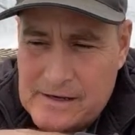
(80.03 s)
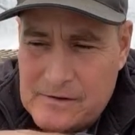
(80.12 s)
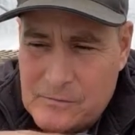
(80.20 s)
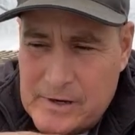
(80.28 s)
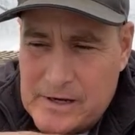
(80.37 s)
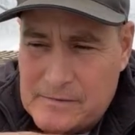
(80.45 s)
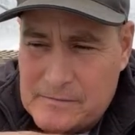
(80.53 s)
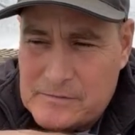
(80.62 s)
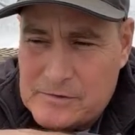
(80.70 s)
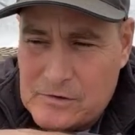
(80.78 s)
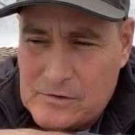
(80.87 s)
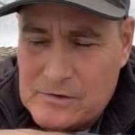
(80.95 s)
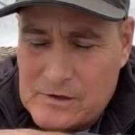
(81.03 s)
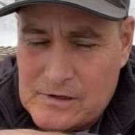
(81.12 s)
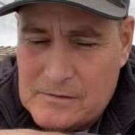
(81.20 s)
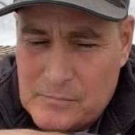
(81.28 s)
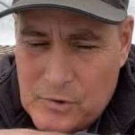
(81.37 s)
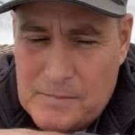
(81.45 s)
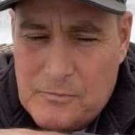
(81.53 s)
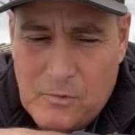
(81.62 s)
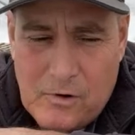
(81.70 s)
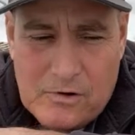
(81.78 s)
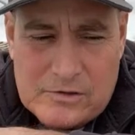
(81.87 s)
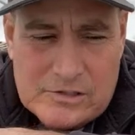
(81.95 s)
We can do prep
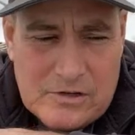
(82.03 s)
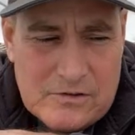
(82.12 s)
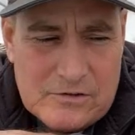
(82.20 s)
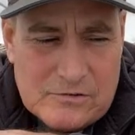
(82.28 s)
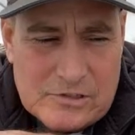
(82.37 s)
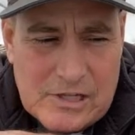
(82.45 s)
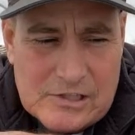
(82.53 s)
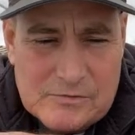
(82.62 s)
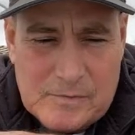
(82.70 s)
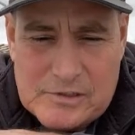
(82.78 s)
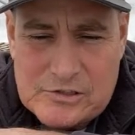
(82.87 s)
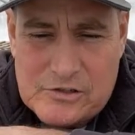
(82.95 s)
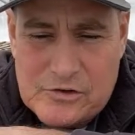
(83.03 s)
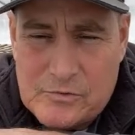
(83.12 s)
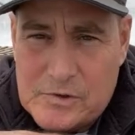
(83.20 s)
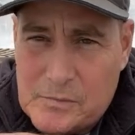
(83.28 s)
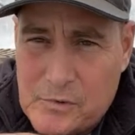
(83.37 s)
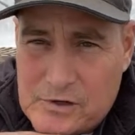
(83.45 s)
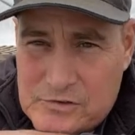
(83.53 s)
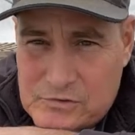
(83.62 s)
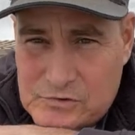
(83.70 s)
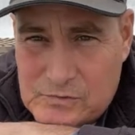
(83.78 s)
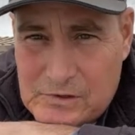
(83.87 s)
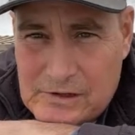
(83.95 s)
work so that there's not as much to do when the
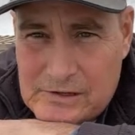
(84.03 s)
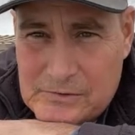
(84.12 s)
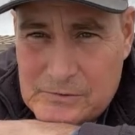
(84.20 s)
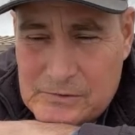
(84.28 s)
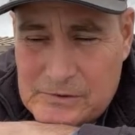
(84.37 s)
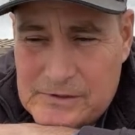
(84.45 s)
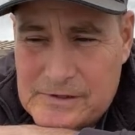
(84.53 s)
pressure's really on.